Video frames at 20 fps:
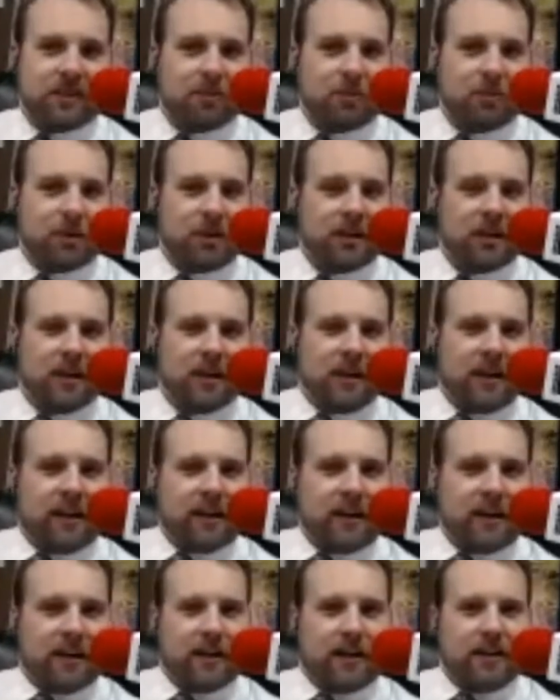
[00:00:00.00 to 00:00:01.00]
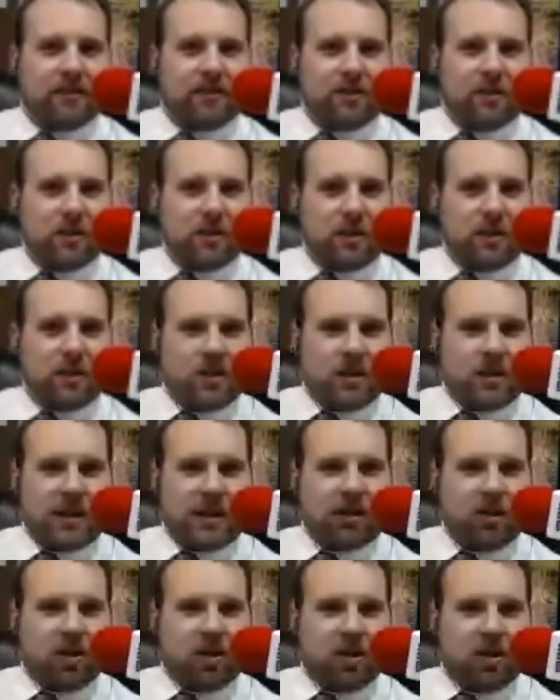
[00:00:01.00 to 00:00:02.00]
I mean, not to
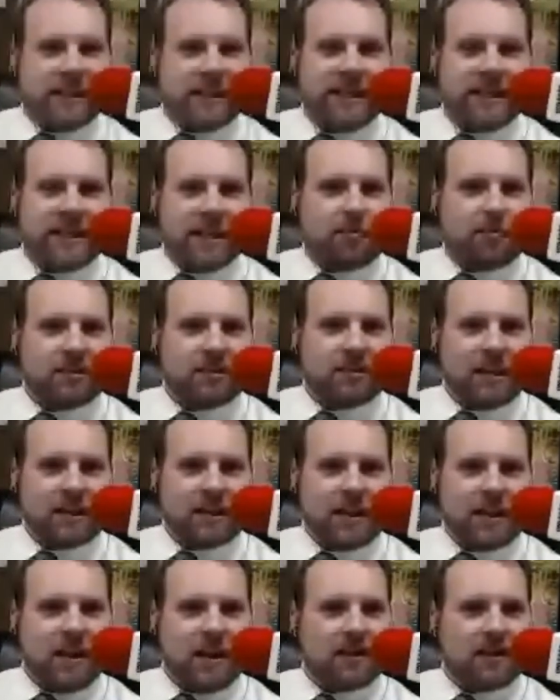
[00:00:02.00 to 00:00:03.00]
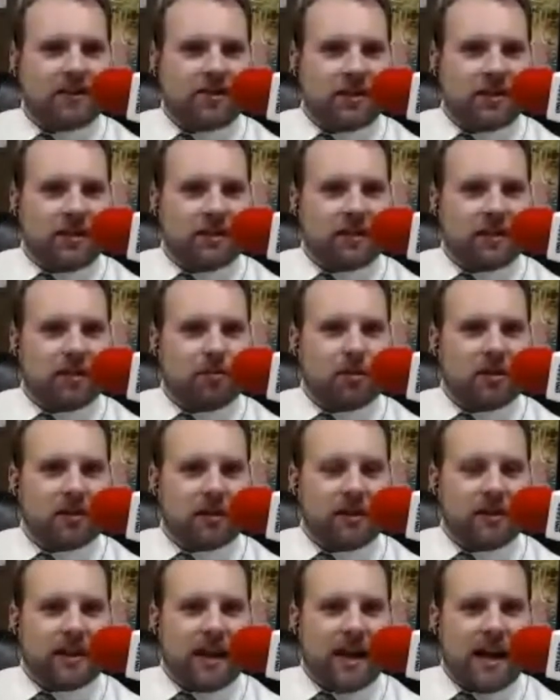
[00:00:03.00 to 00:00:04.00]
get all geeky, but technology and the
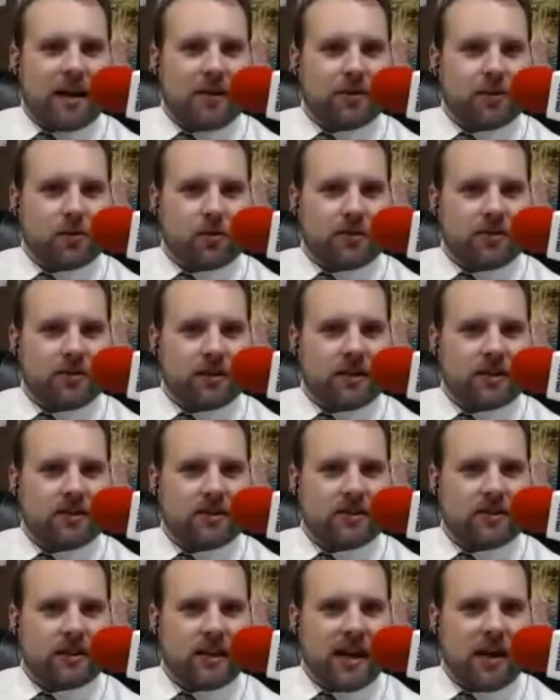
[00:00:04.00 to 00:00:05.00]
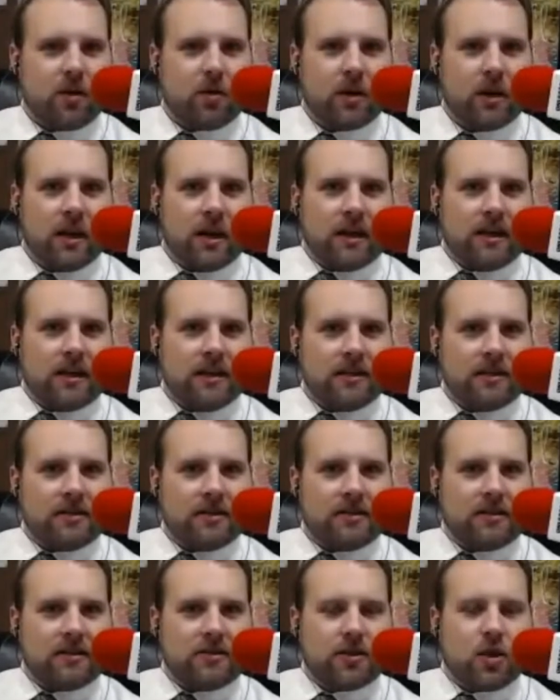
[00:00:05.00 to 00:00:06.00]
ability to outsource things now
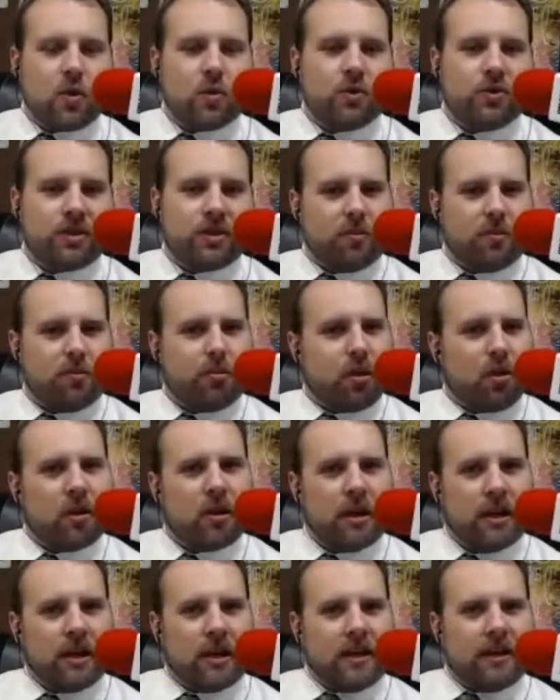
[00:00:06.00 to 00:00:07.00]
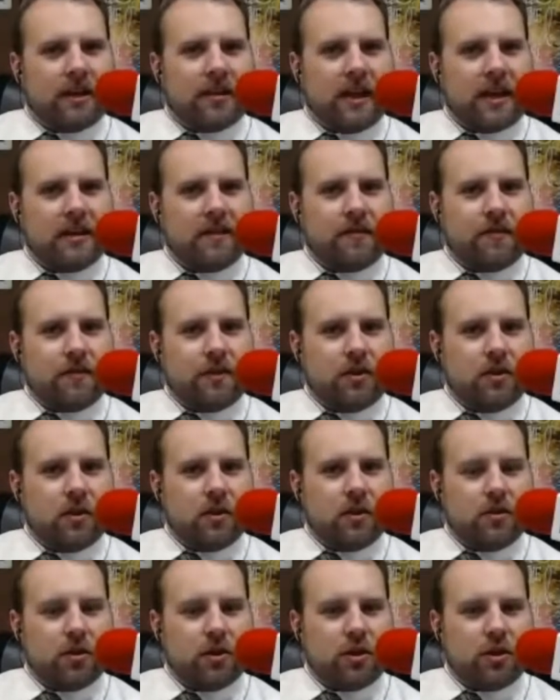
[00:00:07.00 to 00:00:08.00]
is so simple that if
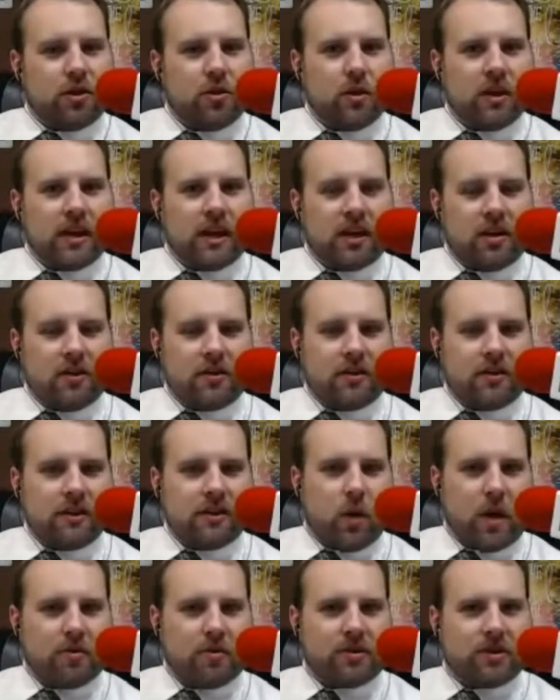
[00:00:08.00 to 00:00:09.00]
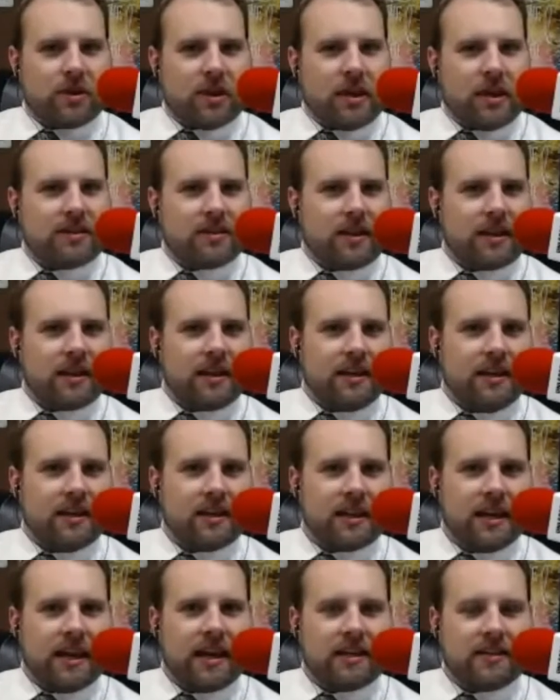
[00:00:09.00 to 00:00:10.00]
you can get on these websites like
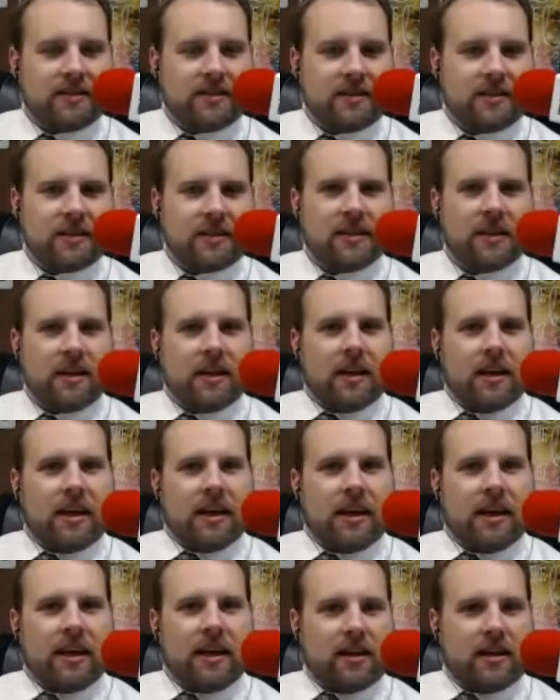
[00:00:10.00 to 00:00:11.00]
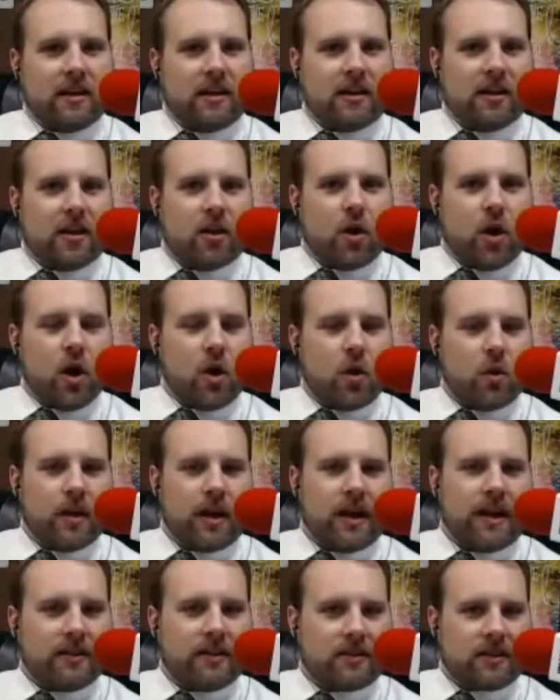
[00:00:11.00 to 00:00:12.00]
Elance and
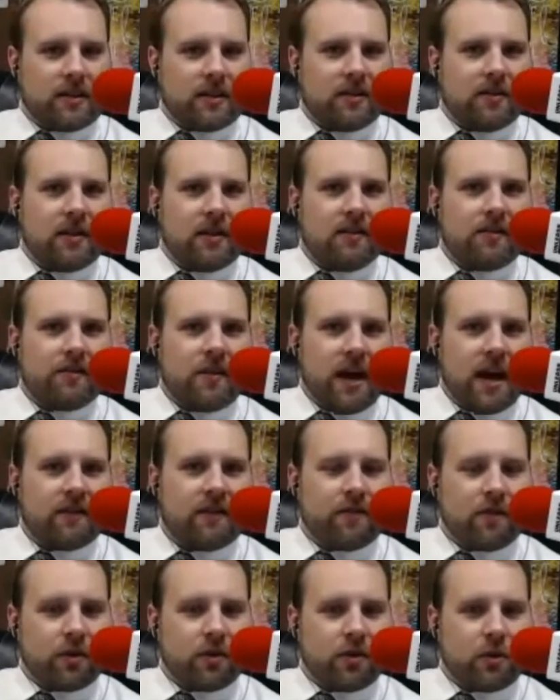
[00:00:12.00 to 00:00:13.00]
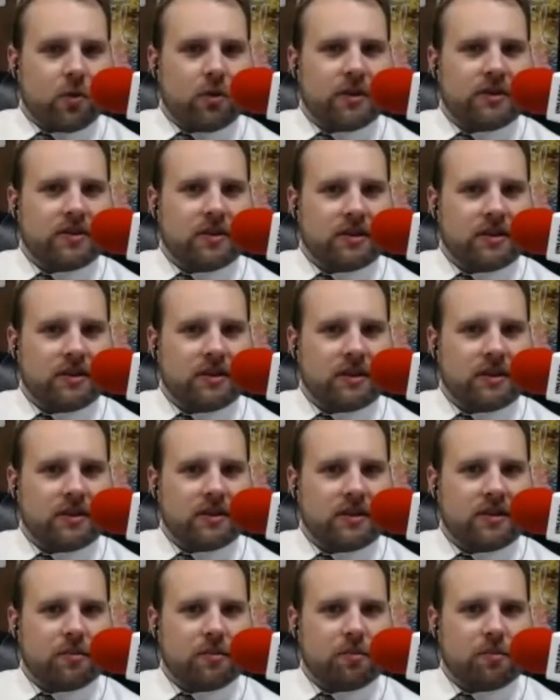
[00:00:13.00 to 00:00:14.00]
Odesk and find virtual
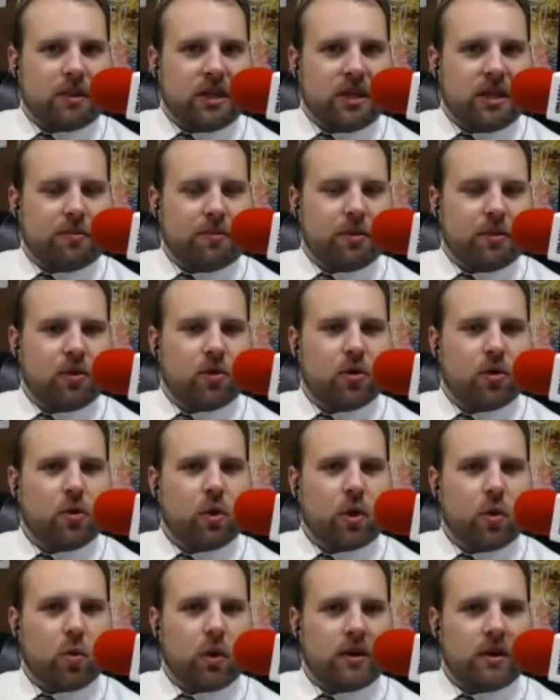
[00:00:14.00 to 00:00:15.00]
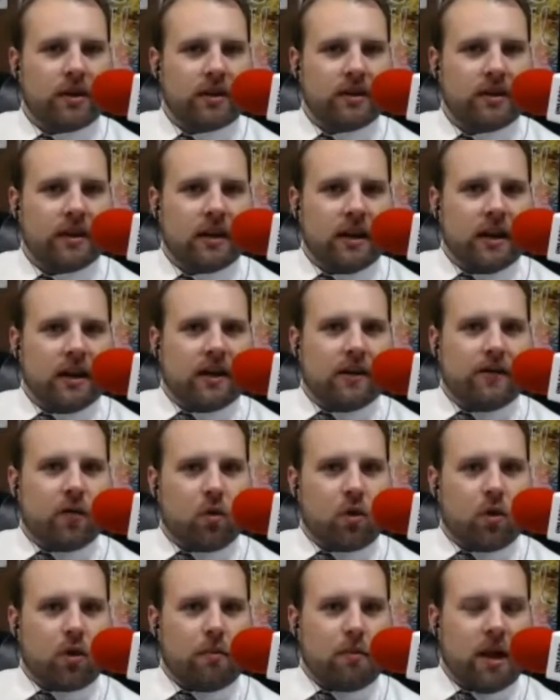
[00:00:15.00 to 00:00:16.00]
assistants and people who are willing
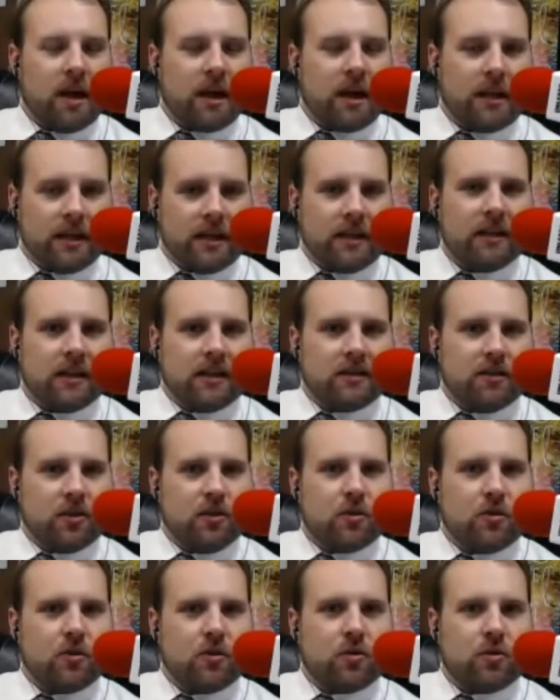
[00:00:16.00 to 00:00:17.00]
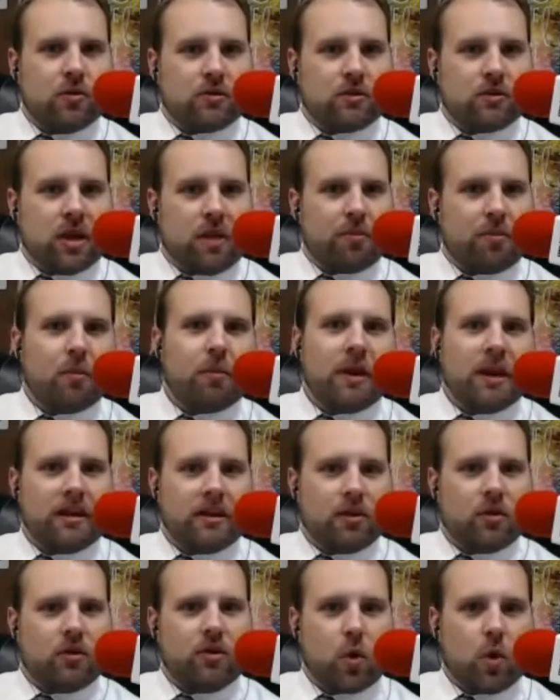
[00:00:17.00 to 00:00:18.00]
for money to
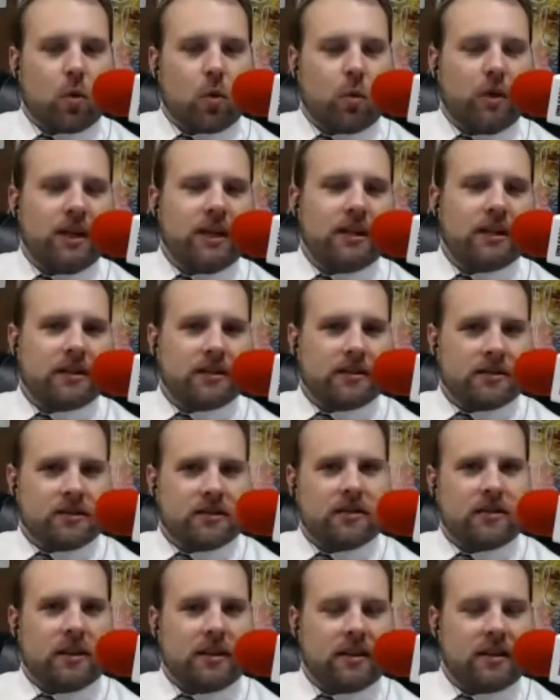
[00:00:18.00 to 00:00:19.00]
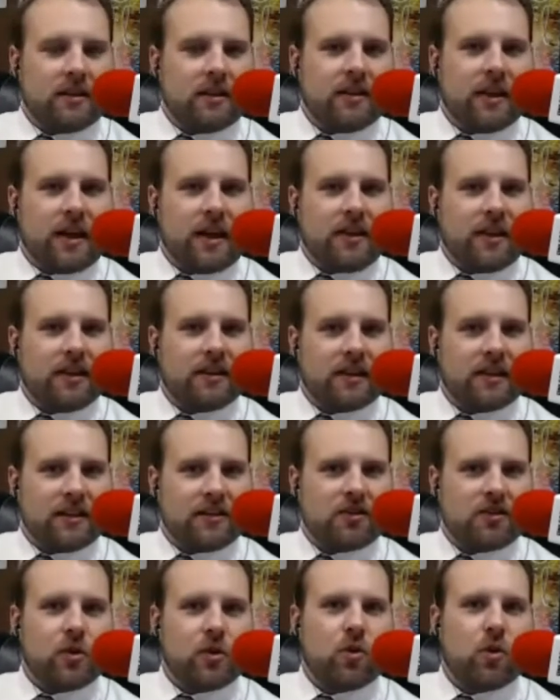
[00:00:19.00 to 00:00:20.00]
supplement your weakness. And I think
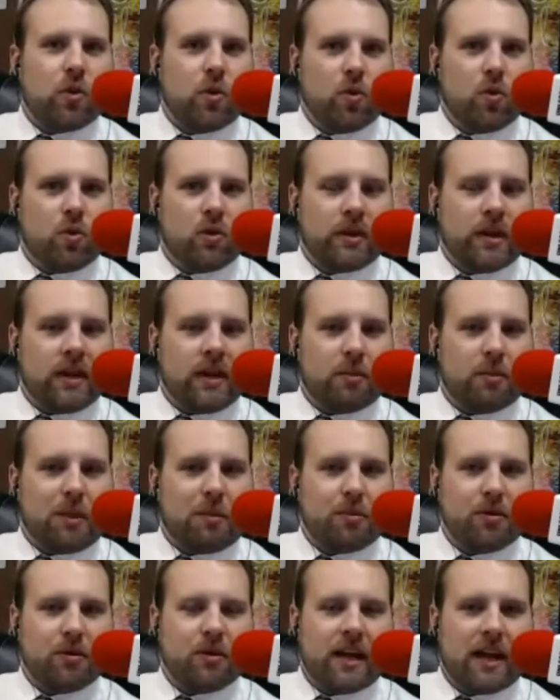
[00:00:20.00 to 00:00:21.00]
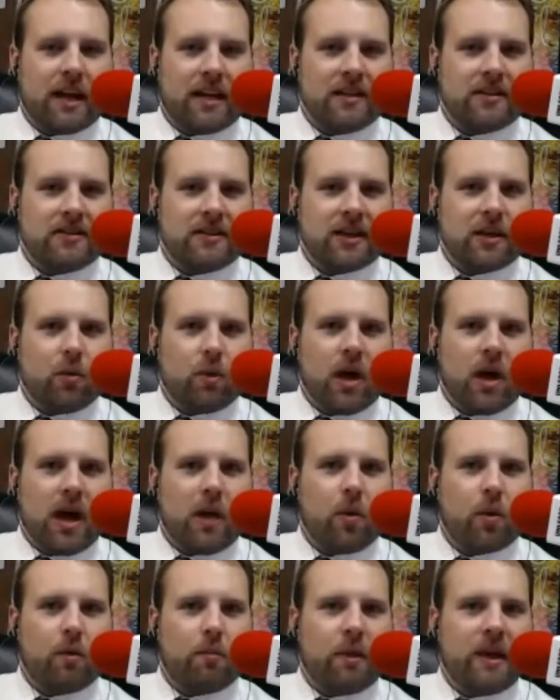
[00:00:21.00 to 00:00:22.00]
that's so cool. And people look at it and say, well, I
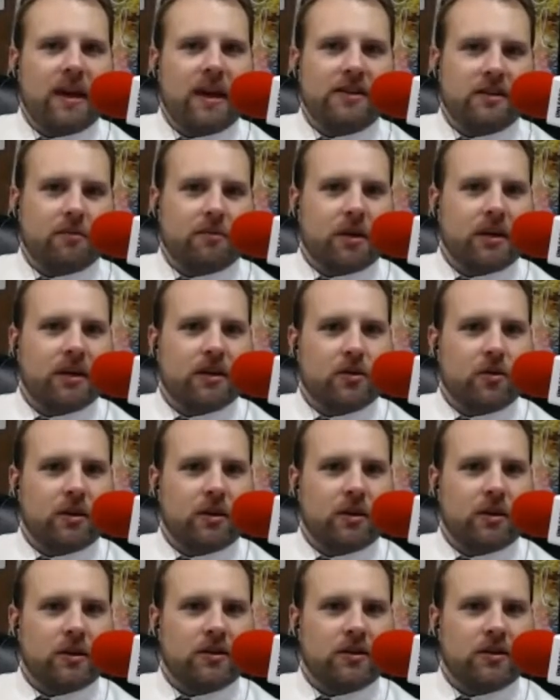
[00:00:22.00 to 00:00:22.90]
wouldn't pay somebody to do this.